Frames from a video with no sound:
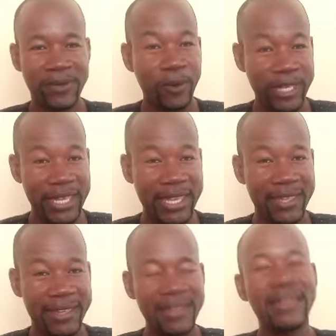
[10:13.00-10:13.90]

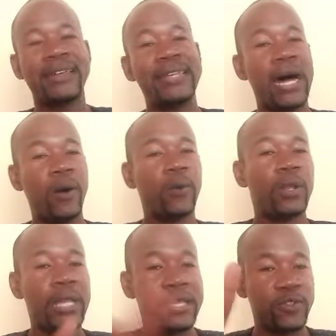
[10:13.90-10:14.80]
Okay?
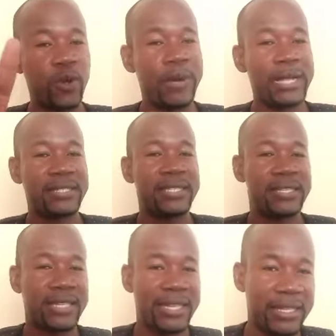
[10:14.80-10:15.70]
Now let's go back to
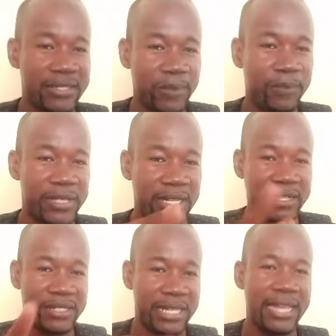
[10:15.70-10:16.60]
this example, the
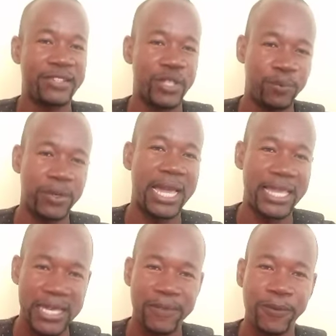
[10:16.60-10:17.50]
recent example I
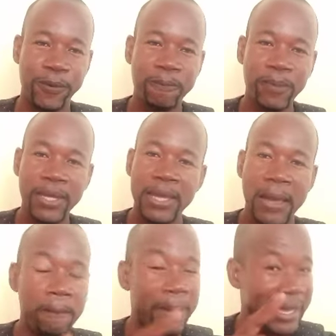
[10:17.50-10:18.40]
gave you.
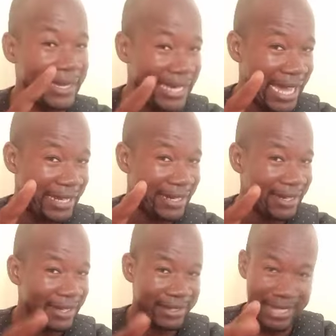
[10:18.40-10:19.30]
My
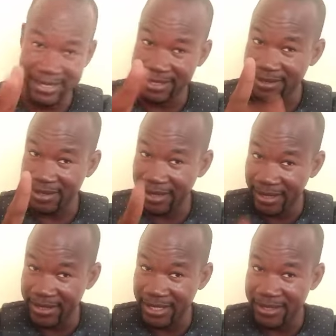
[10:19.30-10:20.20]
cat catches
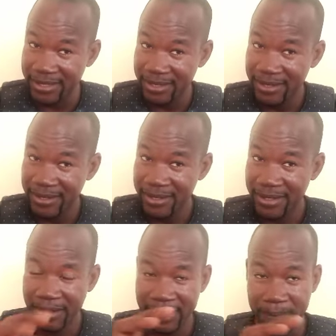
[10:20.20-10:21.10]
lizards.
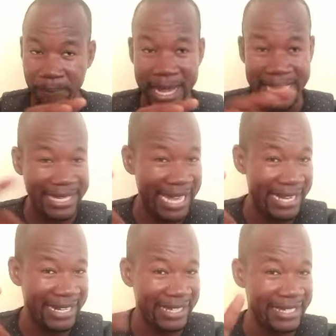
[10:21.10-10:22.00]
My
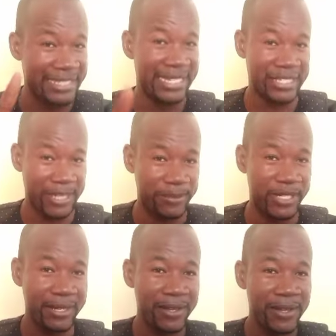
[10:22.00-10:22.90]
cat is the
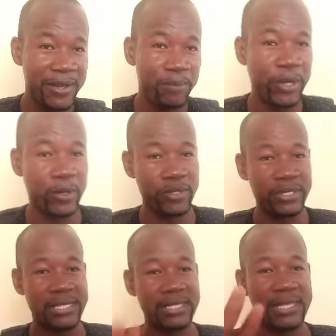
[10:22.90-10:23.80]
subject
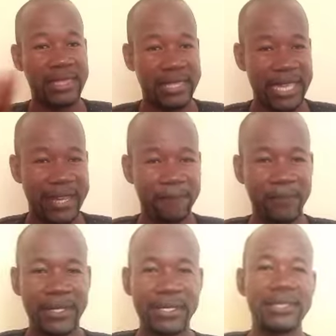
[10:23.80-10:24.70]
because it is the thing
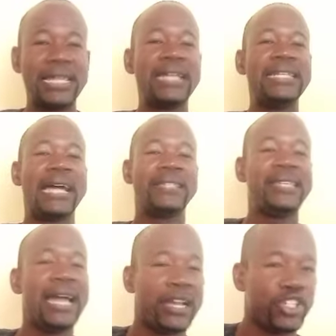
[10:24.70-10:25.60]
that does
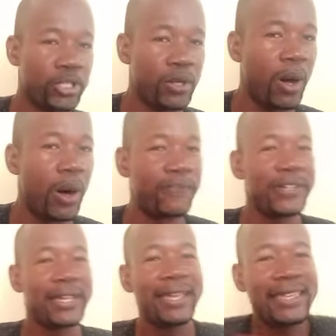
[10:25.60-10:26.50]
the action
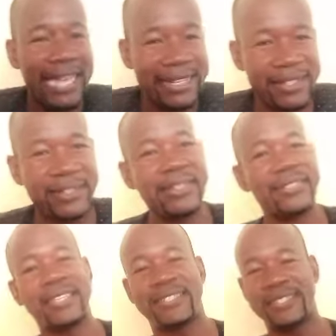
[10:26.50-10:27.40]
of catching
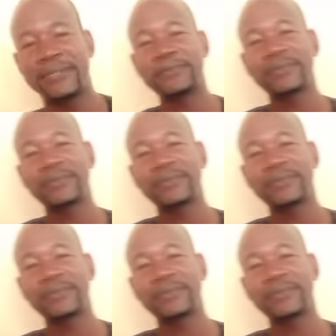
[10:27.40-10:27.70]
lizards.